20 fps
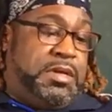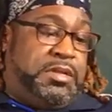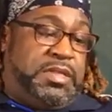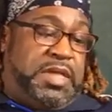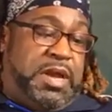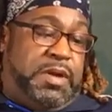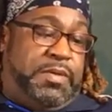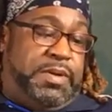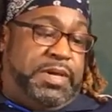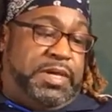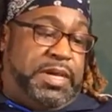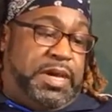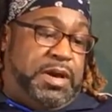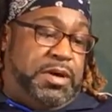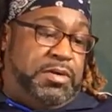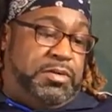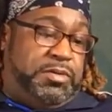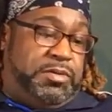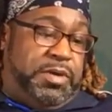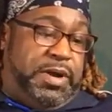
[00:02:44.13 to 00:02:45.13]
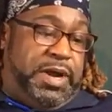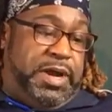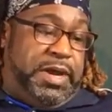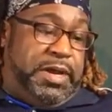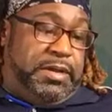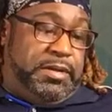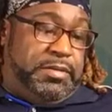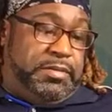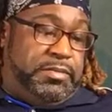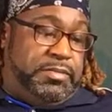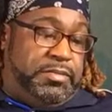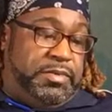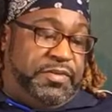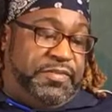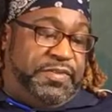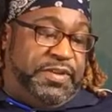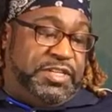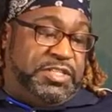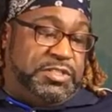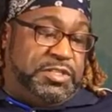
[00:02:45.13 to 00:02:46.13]
There we go. Grant,
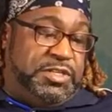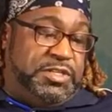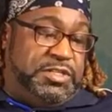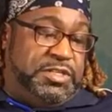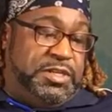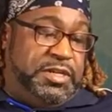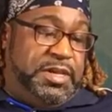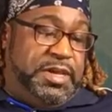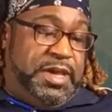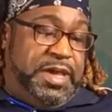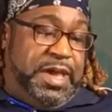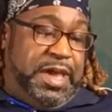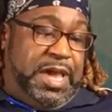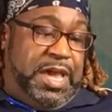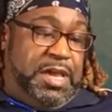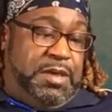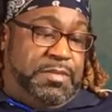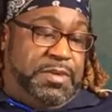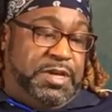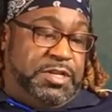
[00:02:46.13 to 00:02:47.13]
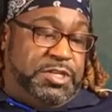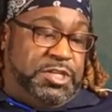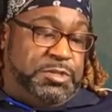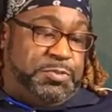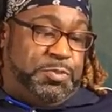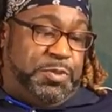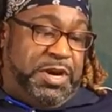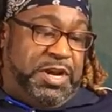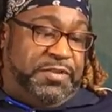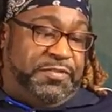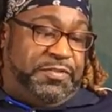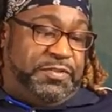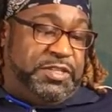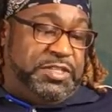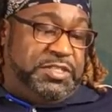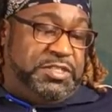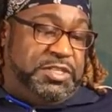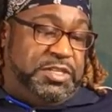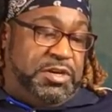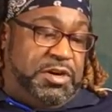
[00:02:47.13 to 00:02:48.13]
revisualist. Amen. Just prayed for
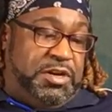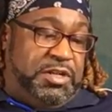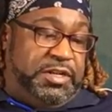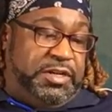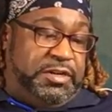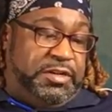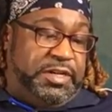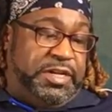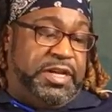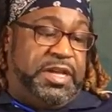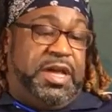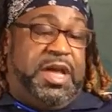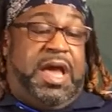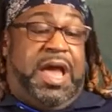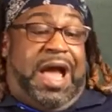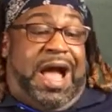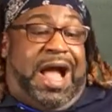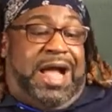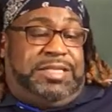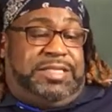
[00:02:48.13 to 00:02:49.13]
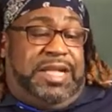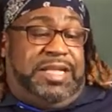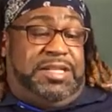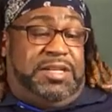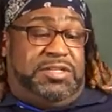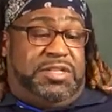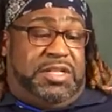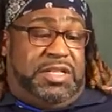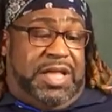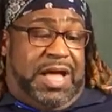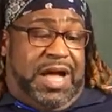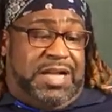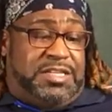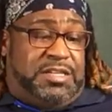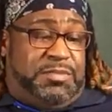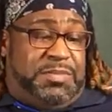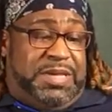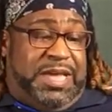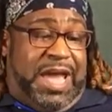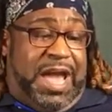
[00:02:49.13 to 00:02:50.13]
this dinar literally. I think there's a lot
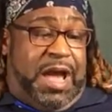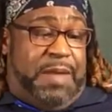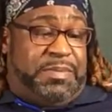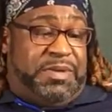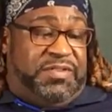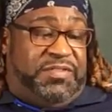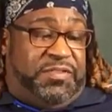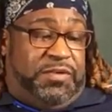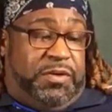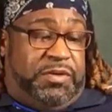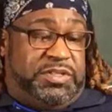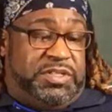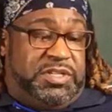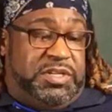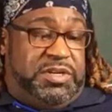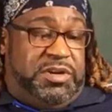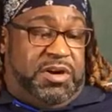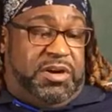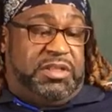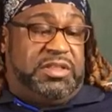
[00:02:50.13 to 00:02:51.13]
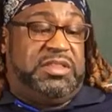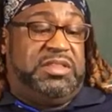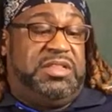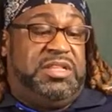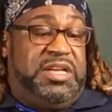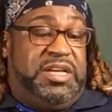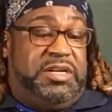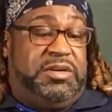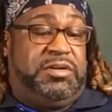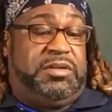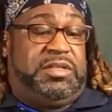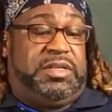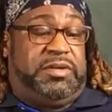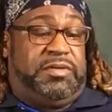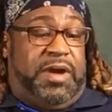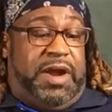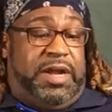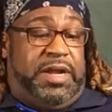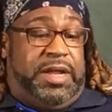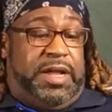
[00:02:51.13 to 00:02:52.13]
to be happy for with dinar literally
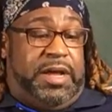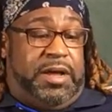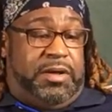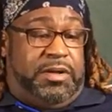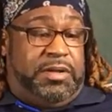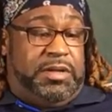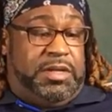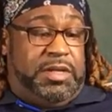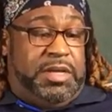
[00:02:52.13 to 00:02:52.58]
right now.